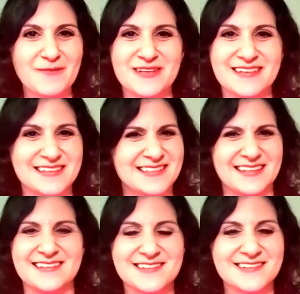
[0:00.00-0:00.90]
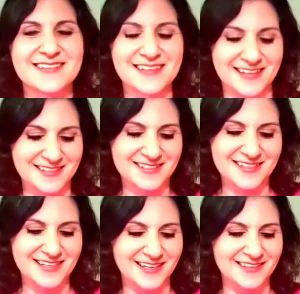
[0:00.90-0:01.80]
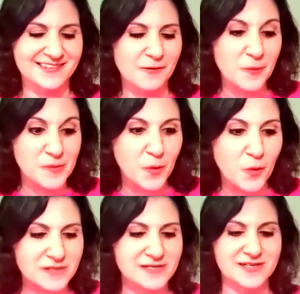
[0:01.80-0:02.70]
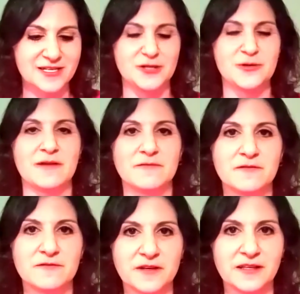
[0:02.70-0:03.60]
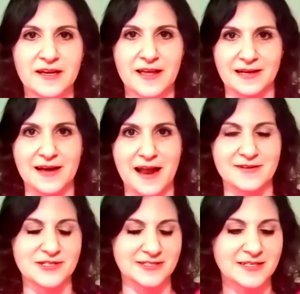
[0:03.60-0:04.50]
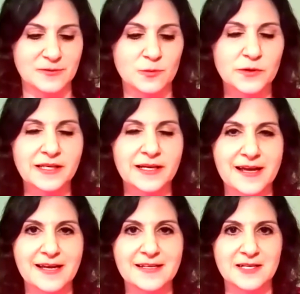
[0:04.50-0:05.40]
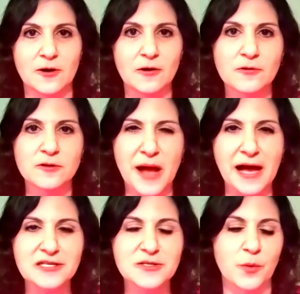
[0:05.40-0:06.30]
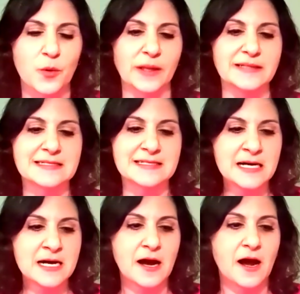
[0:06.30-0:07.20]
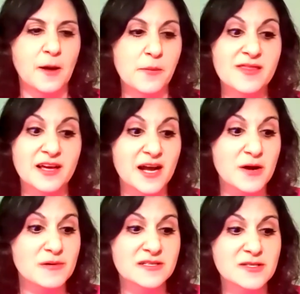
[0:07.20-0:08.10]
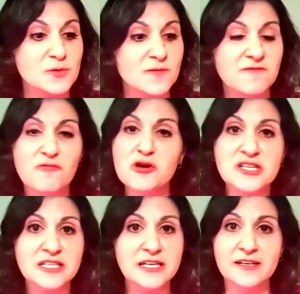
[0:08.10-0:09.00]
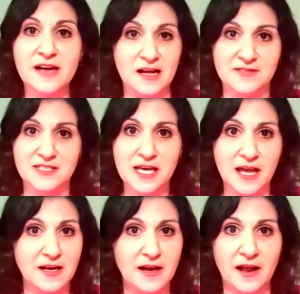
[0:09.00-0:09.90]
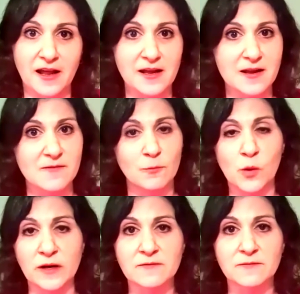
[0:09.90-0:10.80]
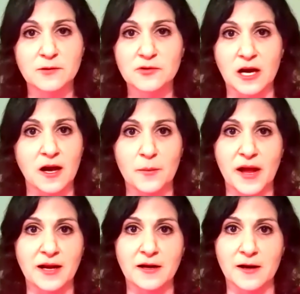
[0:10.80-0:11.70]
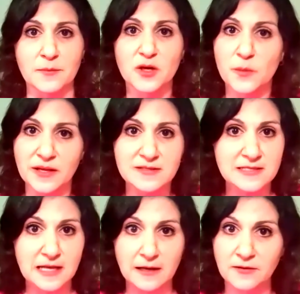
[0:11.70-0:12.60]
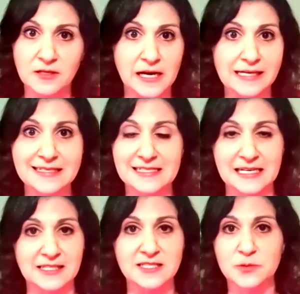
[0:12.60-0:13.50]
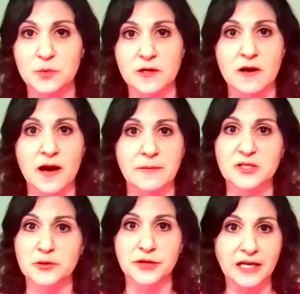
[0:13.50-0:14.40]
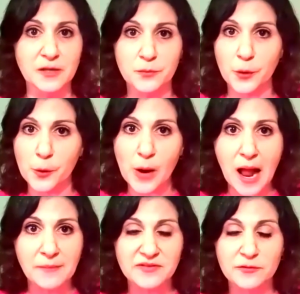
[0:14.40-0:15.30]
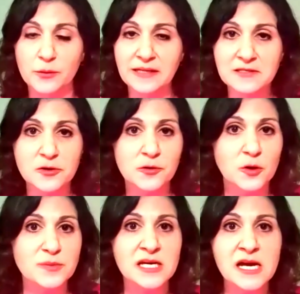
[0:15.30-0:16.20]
Because it's so important to you and fulfilling, and just, it really hits all those passion points. And then I was fortunate enough to get a wonderful job at Humane Society of the United States, where I was creating programs for rescue groups.